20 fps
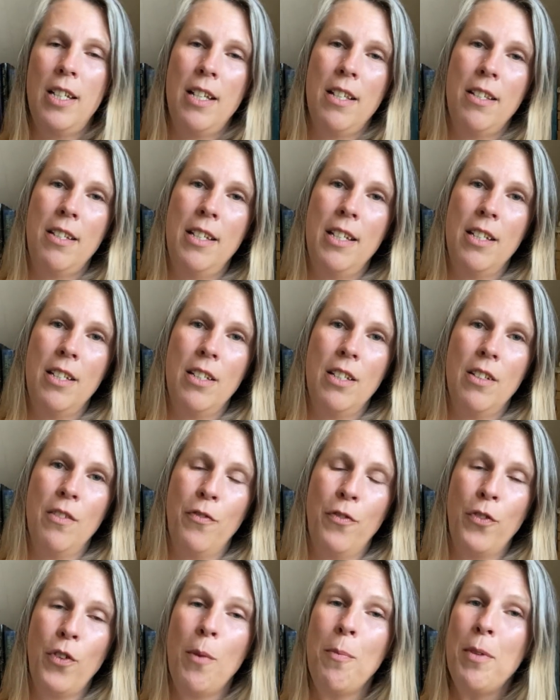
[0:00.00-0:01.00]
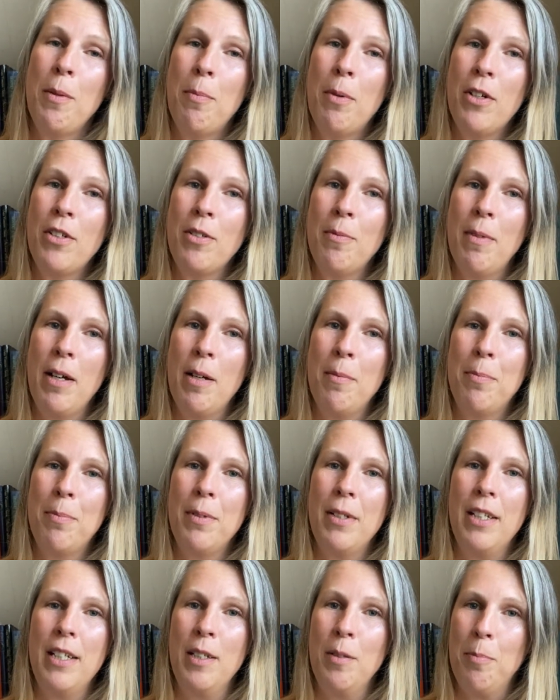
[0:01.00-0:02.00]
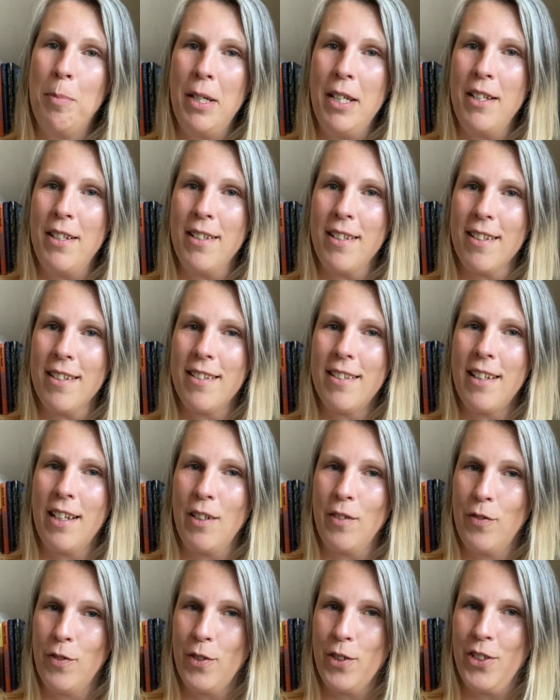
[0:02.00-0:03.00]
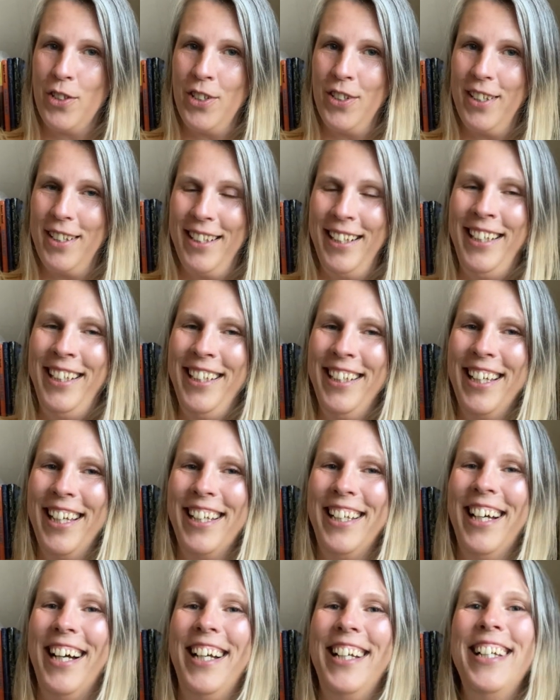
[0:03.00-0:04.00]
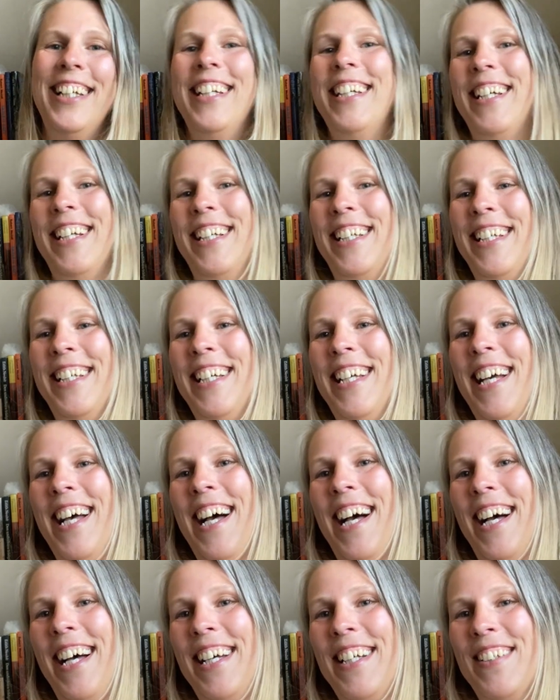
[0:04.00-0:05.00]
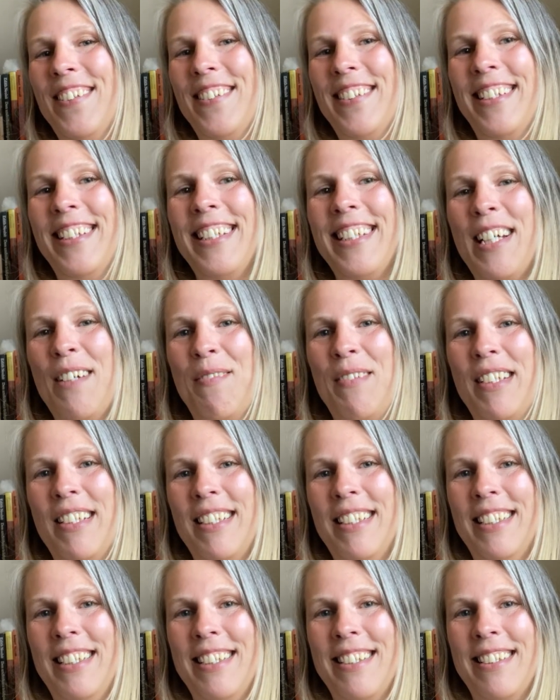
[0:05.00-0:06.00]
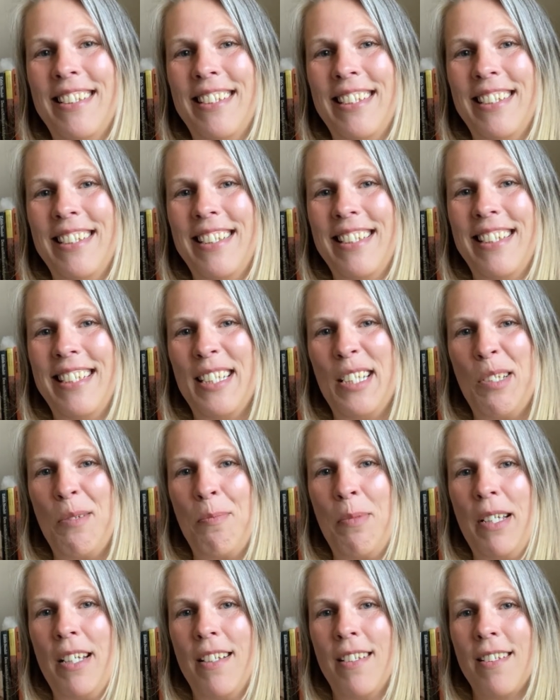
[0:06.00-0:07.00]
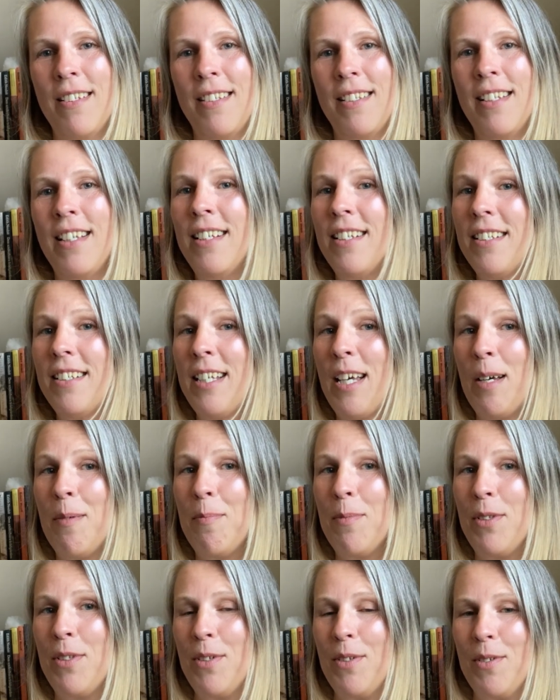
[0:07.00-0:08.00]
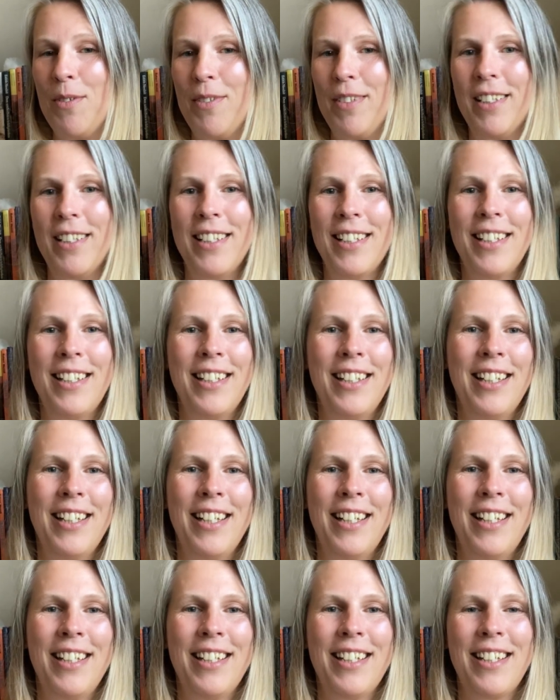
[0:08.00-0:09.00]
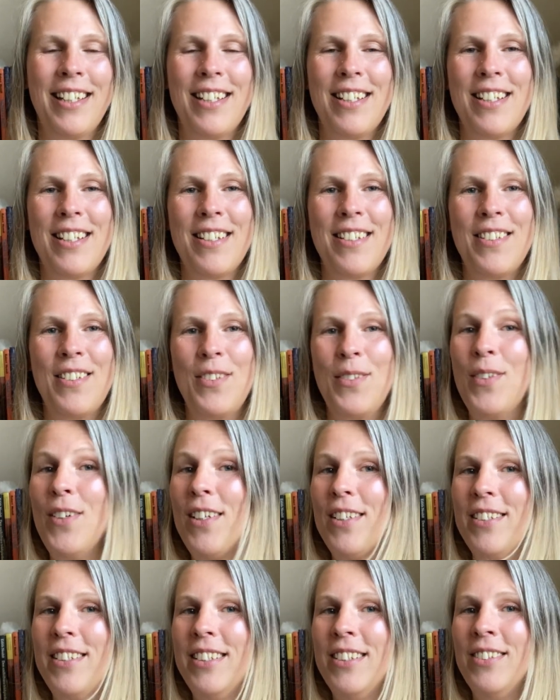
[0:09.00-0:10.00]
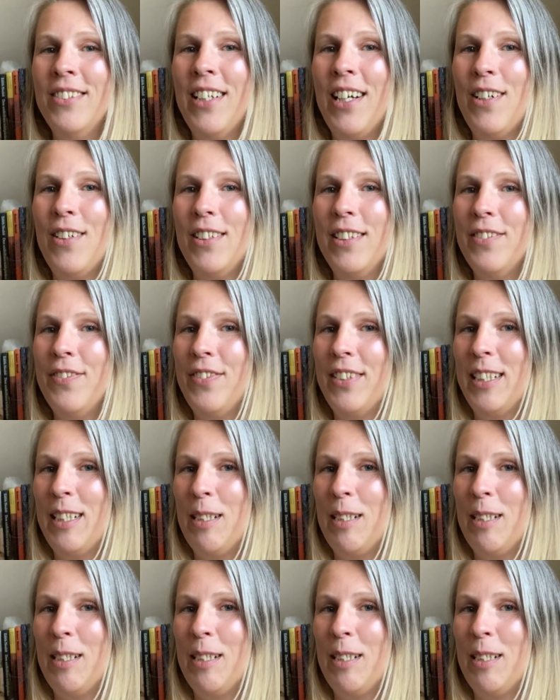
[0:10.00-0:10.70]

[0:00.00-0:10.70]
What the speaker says: knit from the bottom up in pieces, unfortunately. And I don't think I'm gonna knit anything in pieces anytime soon, because you all know how I feel